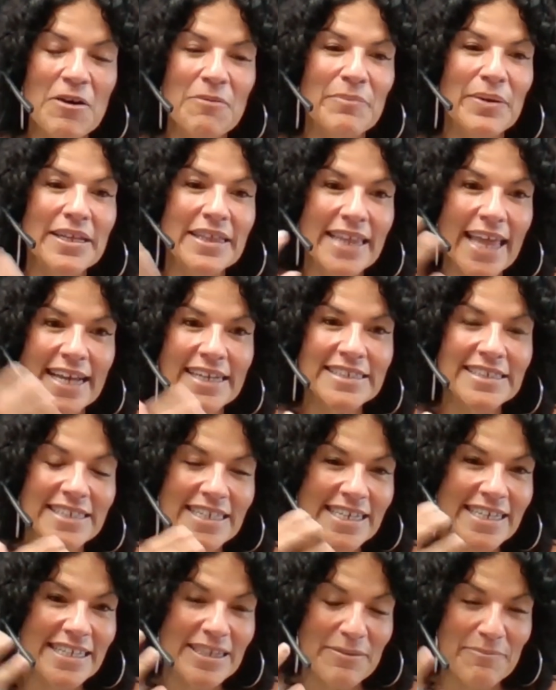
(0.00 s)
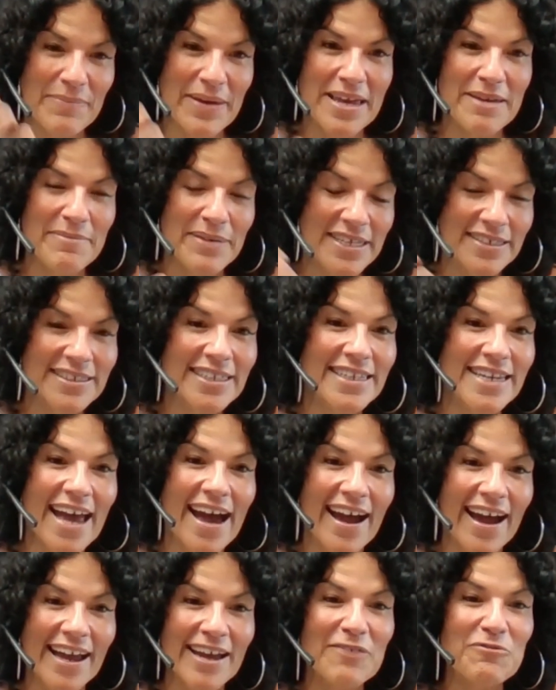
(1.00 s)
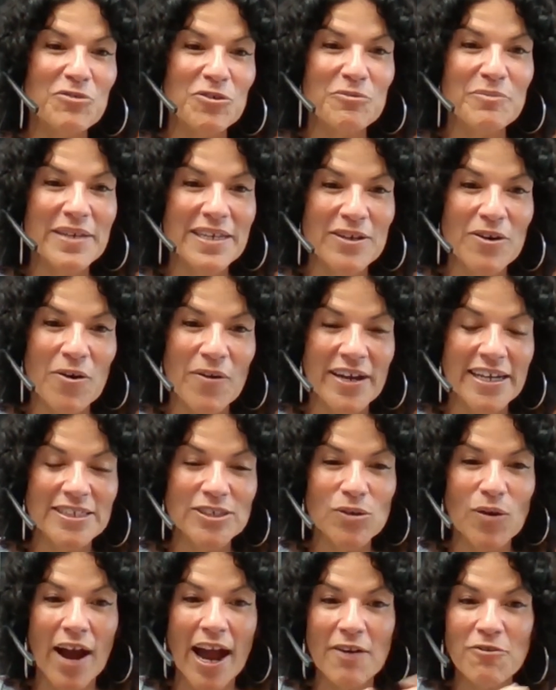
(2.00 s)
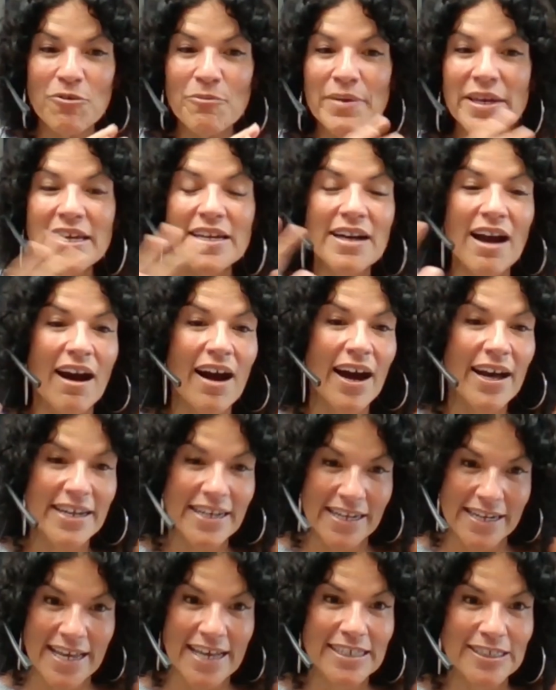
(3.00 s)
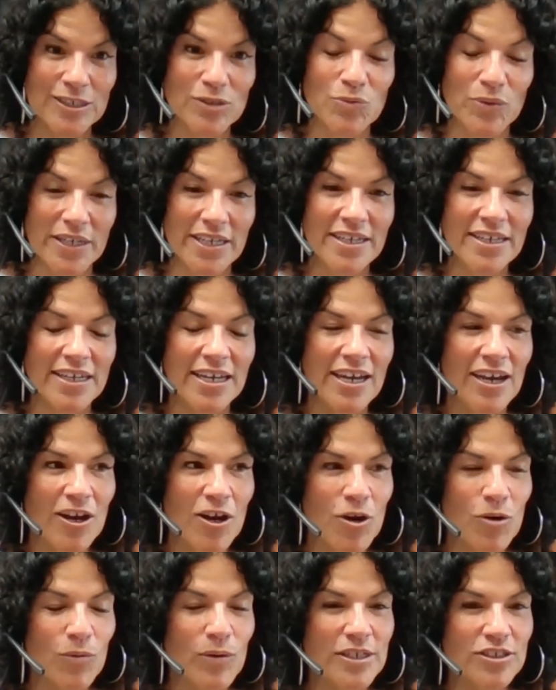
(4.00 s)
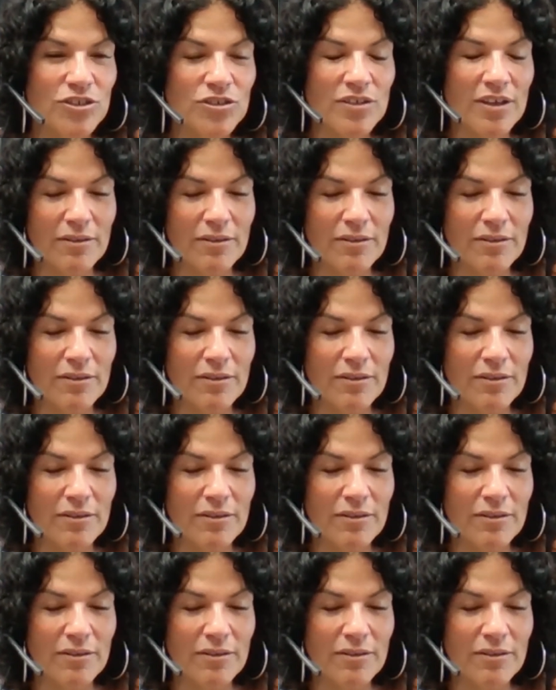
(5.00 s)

But Lexi, the babies, and I will be going. So I will be gone next week with